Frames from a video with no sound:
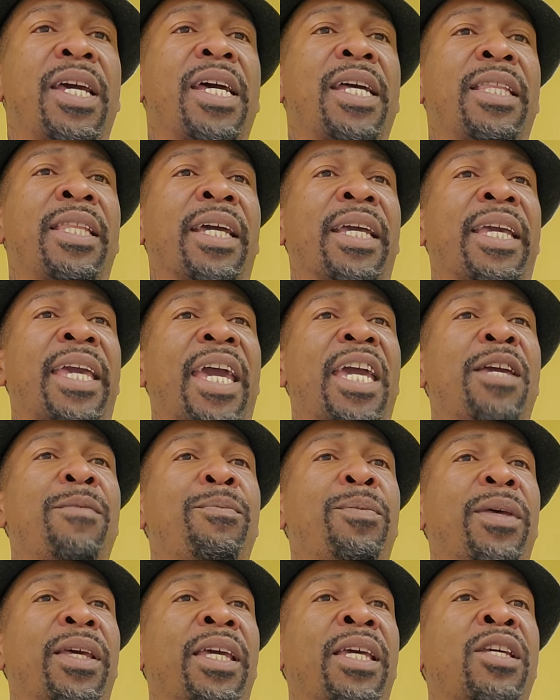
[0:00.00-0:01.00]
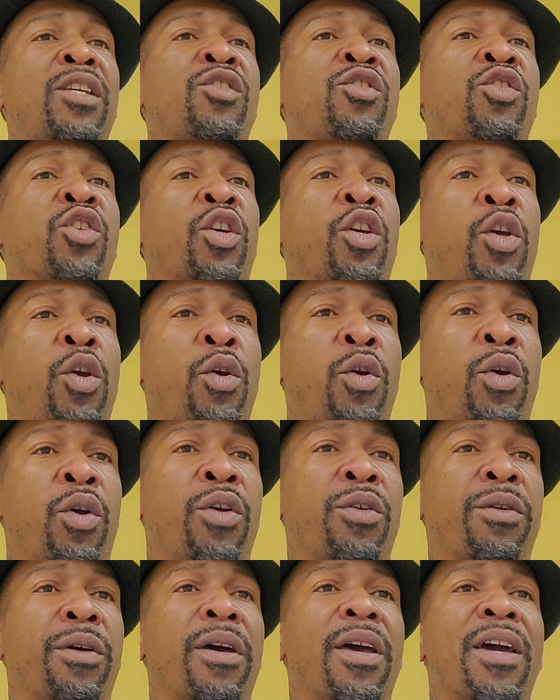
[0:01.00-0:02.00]
the cape is secured,
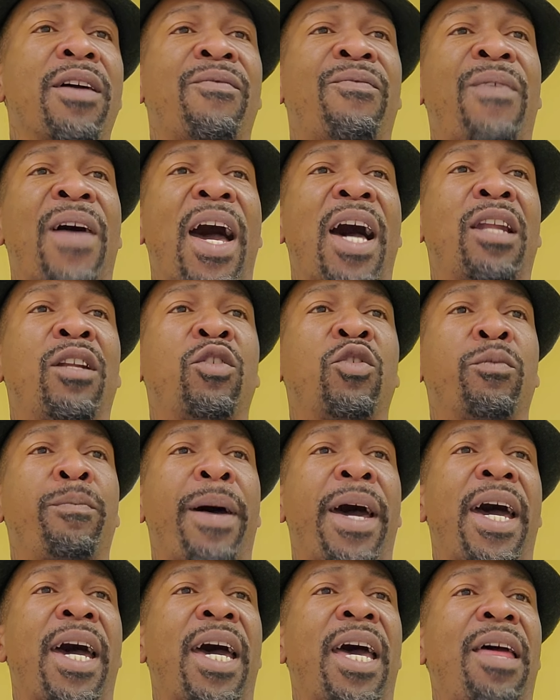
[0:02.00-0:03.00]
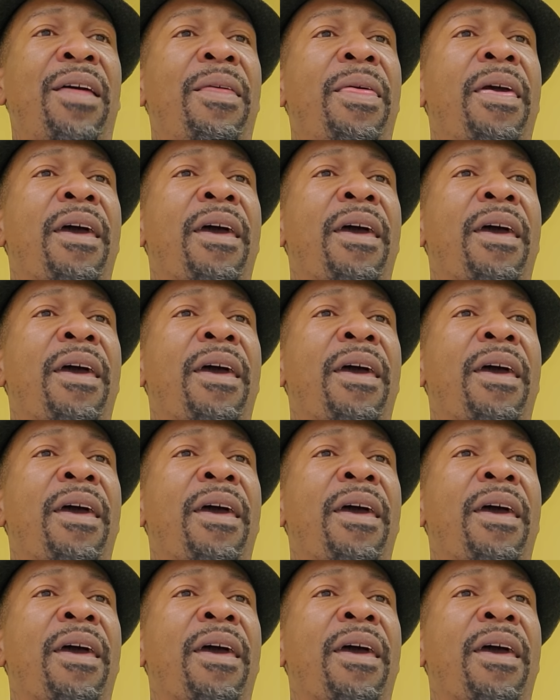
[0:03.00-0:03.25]
followed by